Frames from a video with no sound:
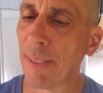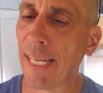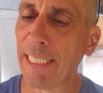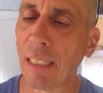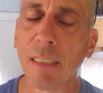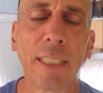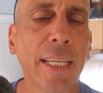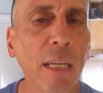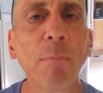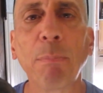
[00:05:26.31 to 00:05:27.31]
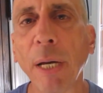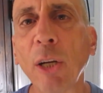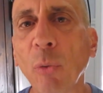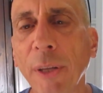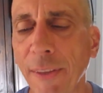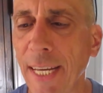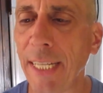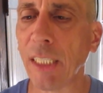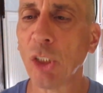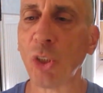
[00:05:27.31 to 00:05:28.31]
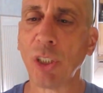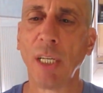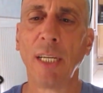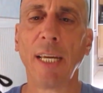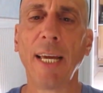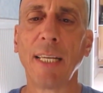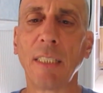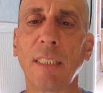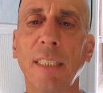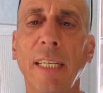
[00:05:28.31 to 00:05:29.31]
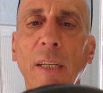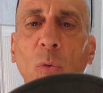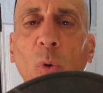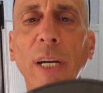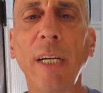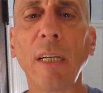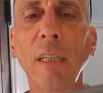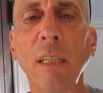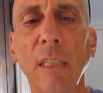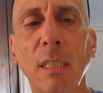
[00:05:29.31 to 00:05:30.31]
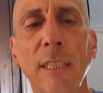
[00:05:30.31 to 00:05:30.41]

They get better with age as they wear